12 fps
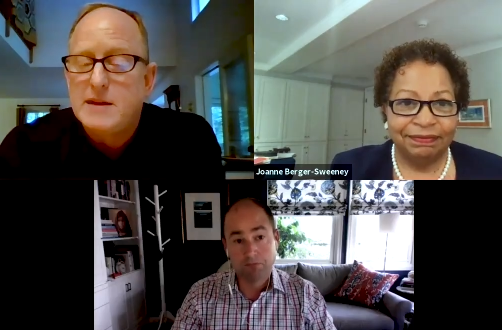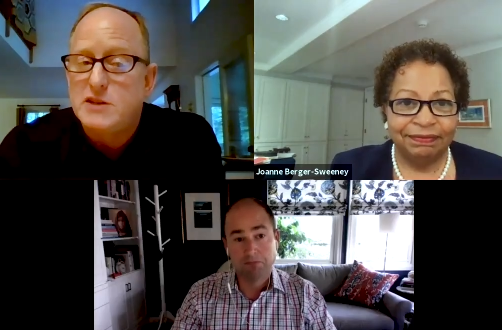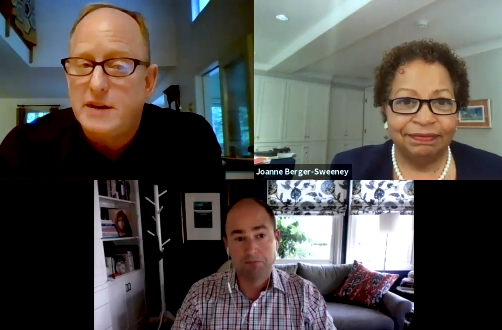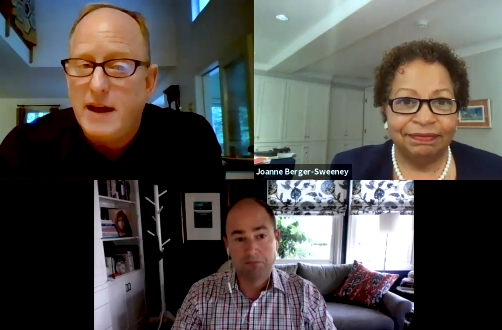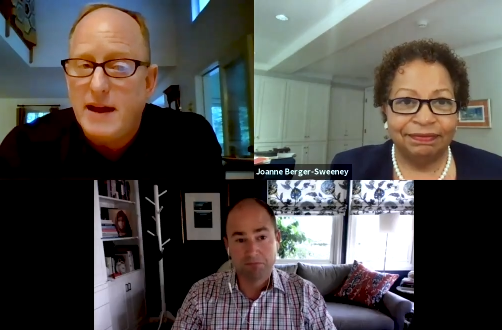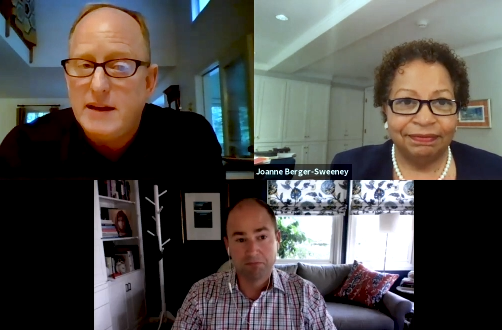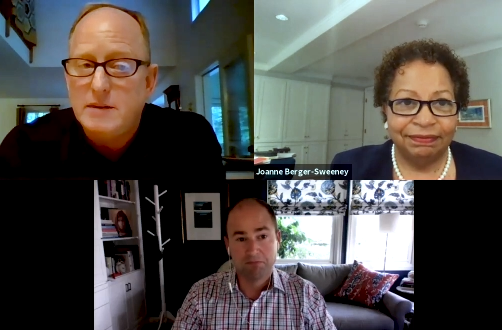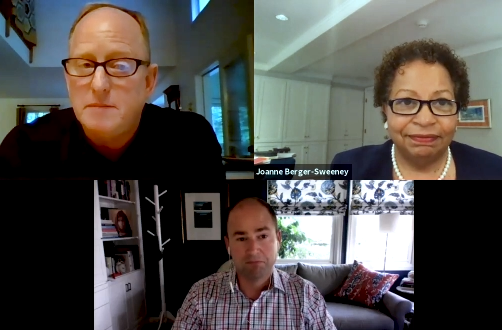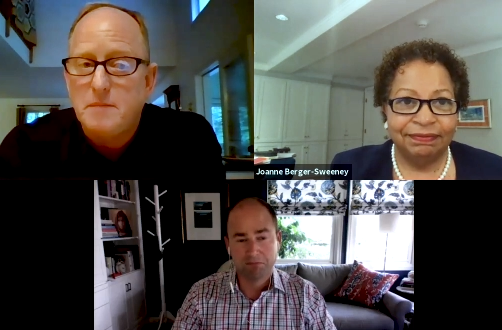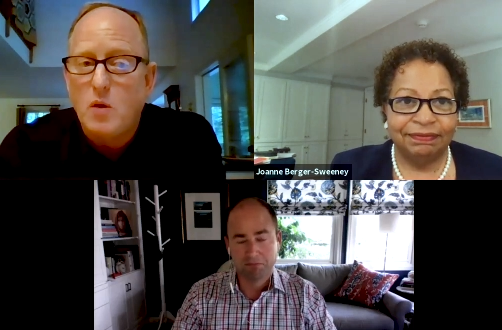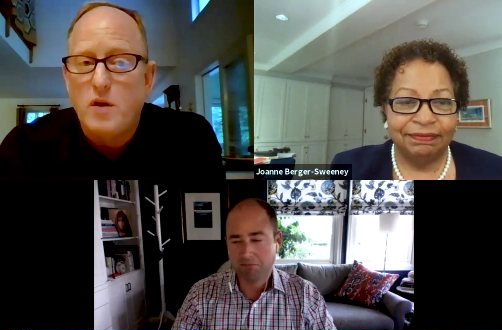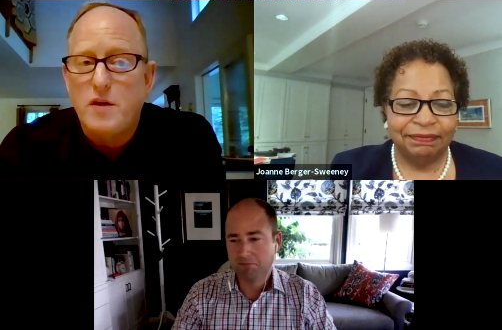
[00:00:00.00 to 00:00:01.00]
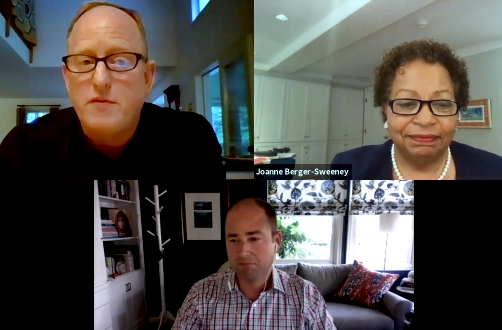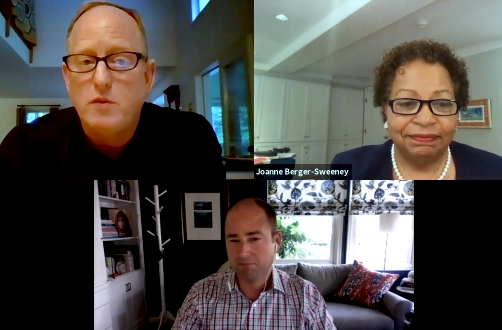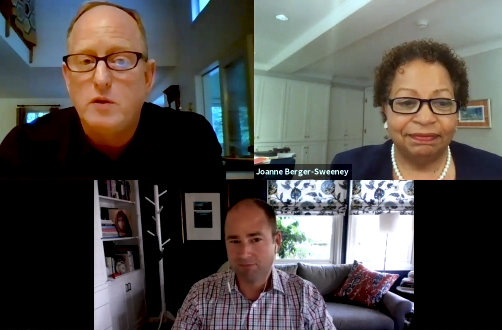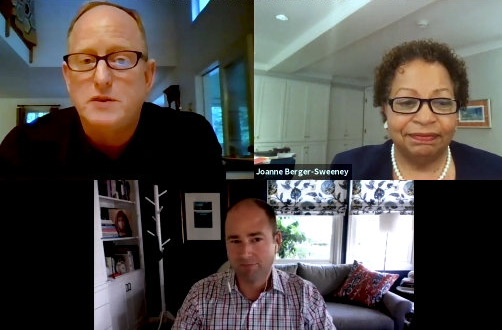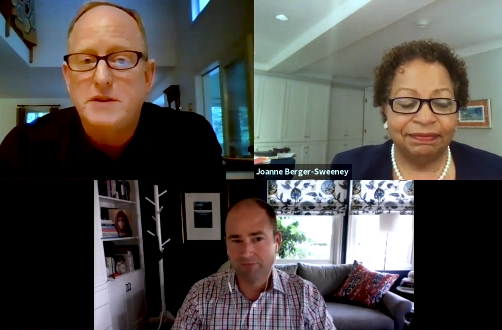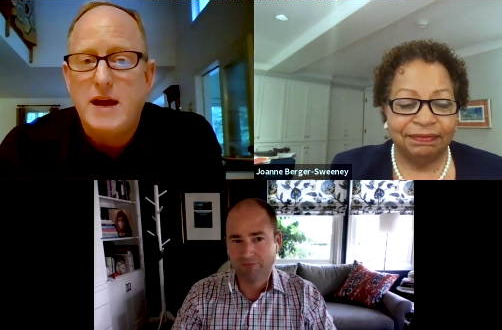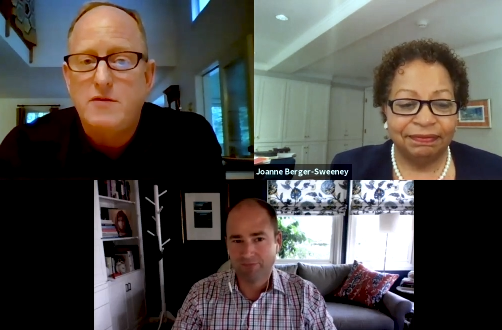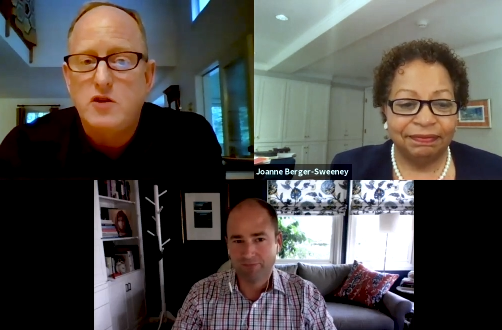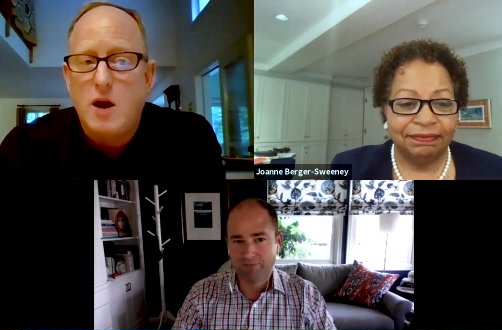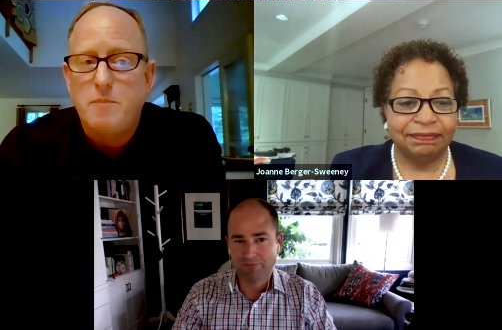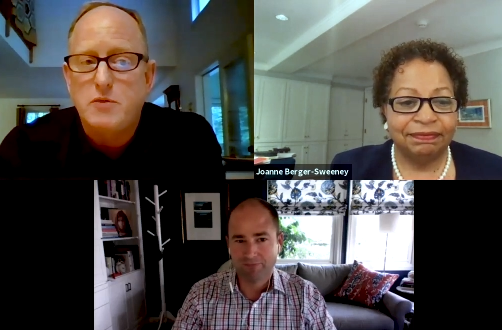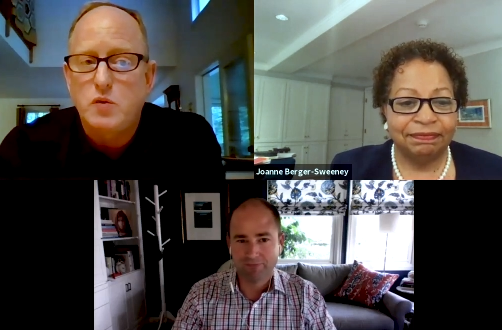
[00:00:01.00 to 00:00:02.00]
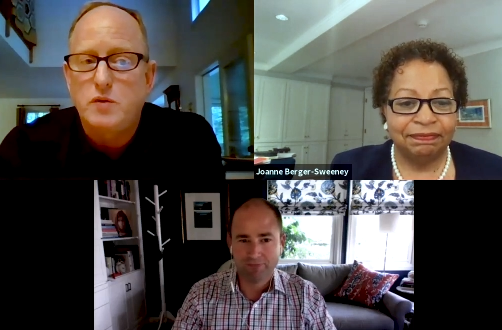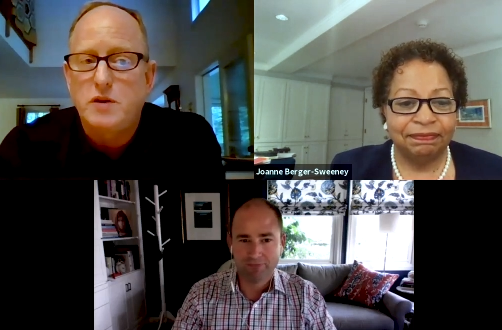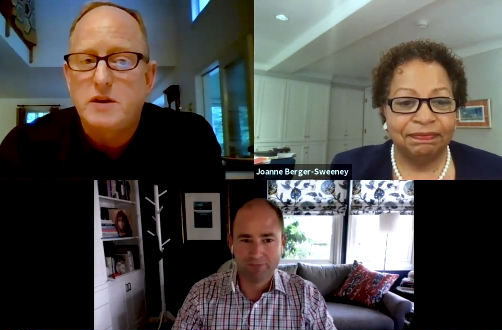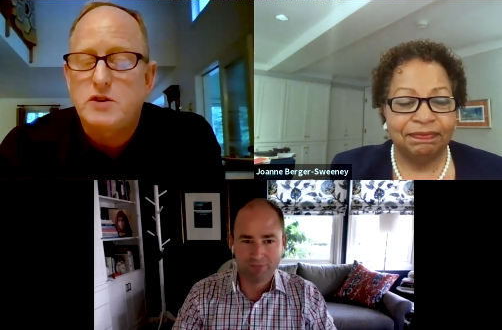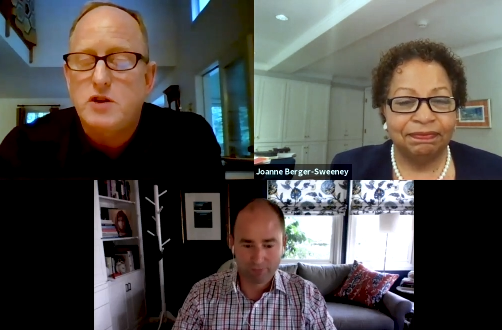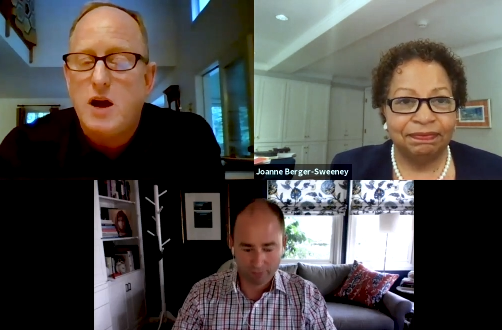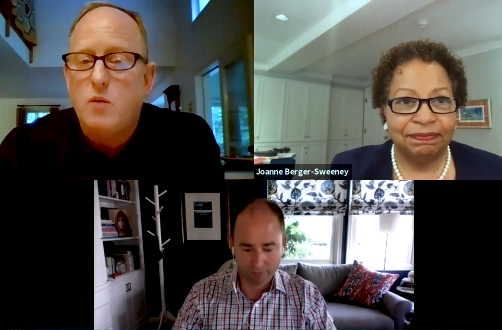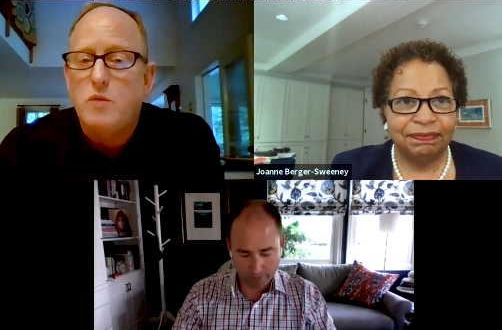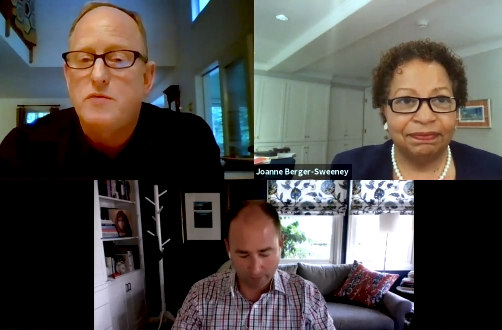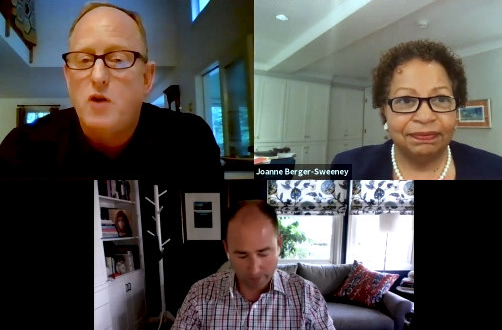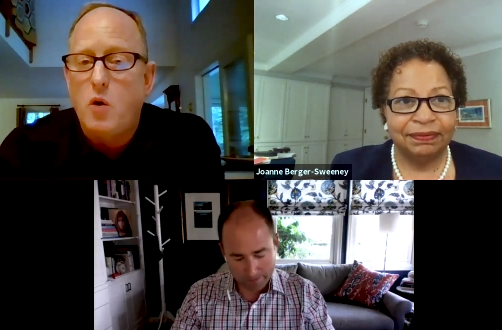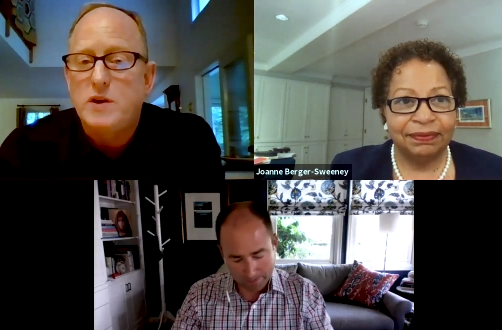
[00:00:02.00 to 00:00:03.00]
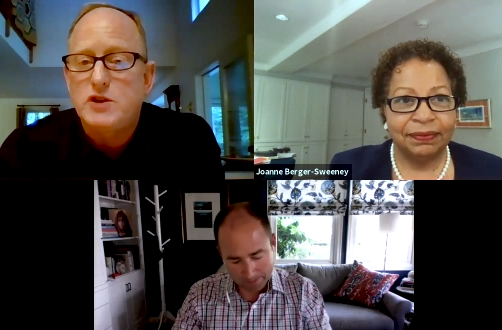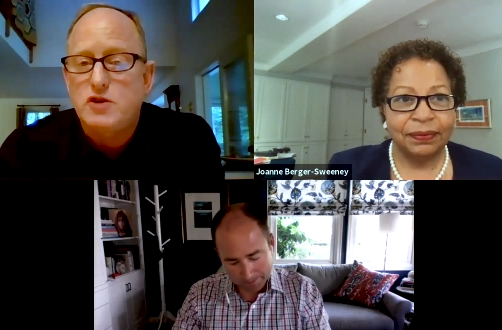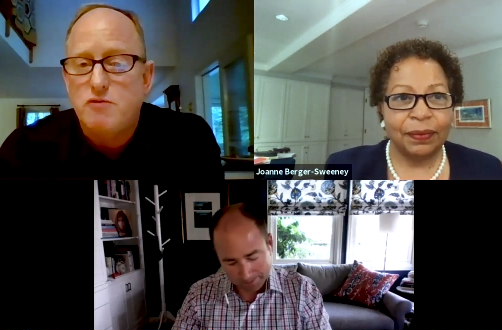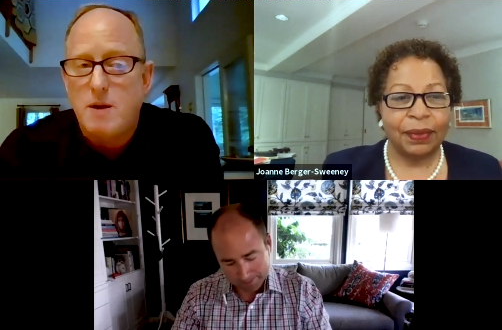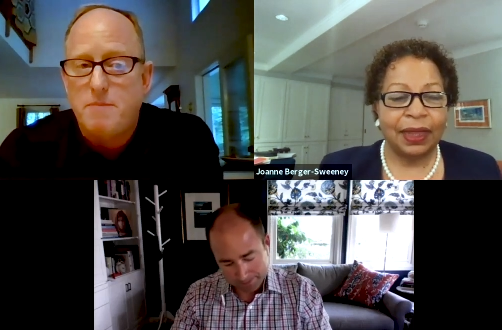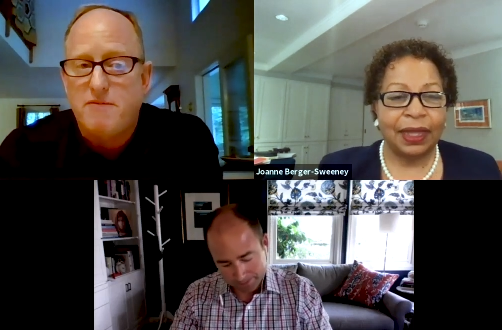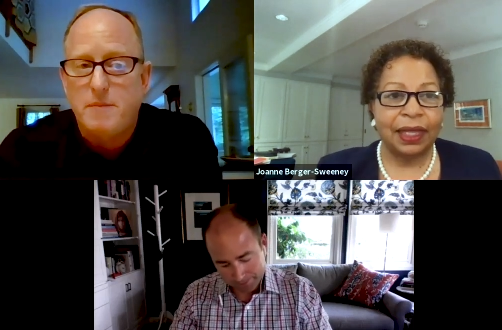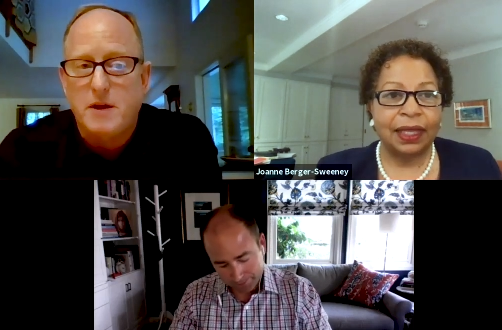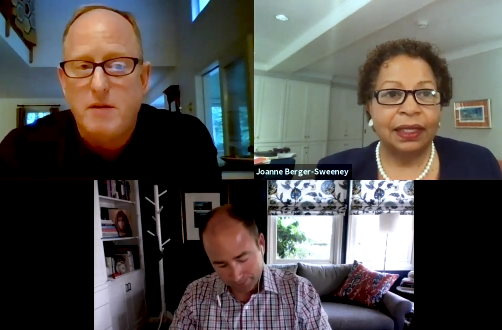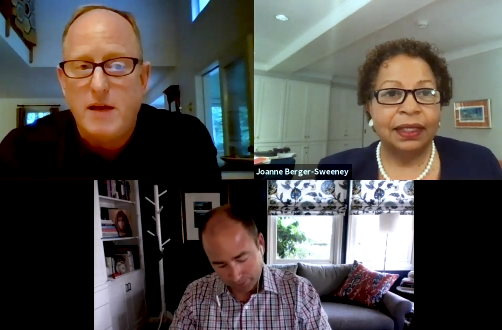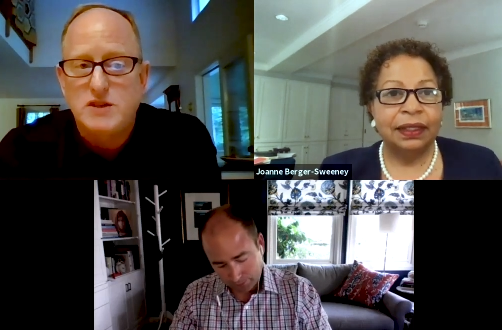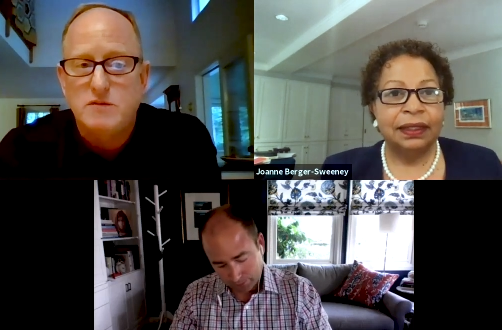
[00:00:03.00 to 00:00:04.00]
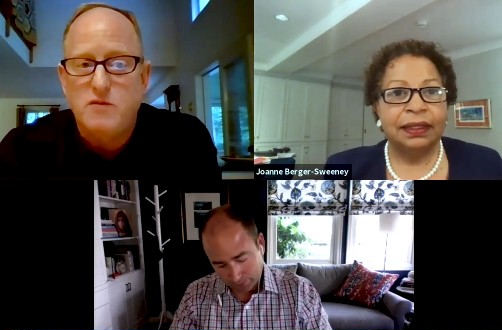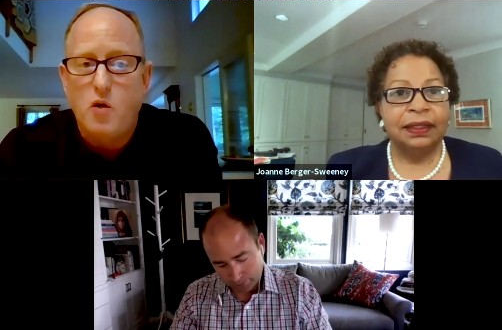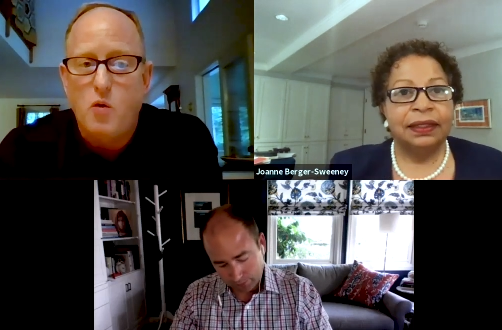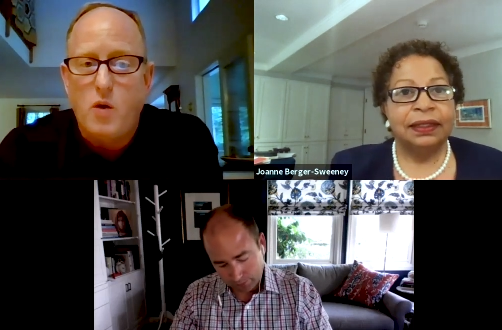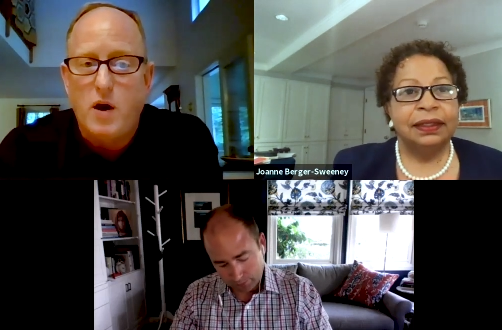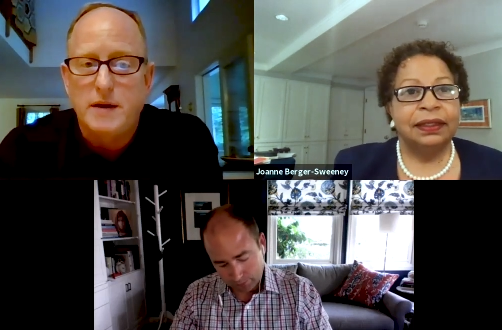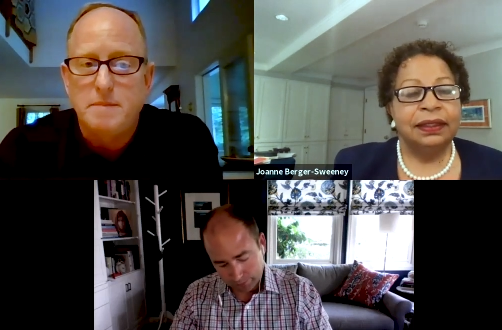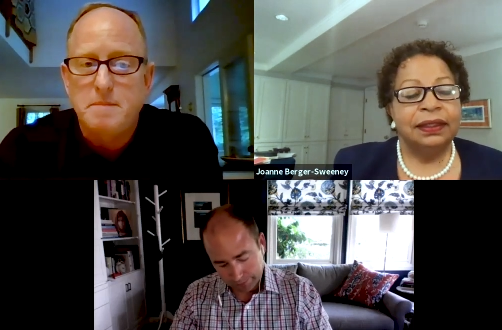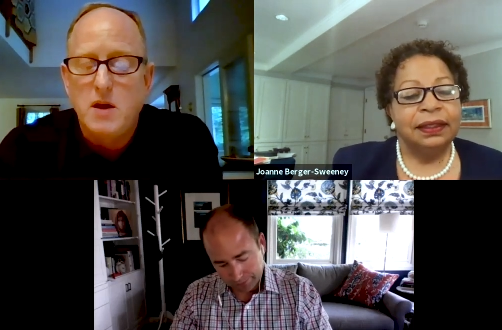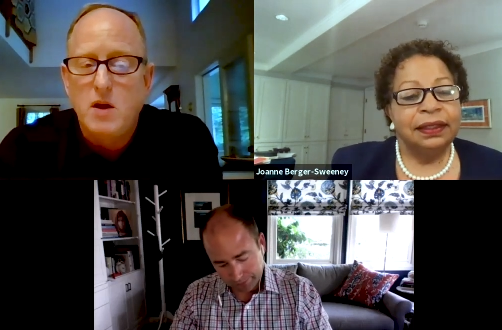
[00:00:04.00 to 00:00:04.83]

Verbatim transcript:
Speaker 1: Tonight, we're thrilled to have the opportunity to talk with Owen Tripp from the class of oh one,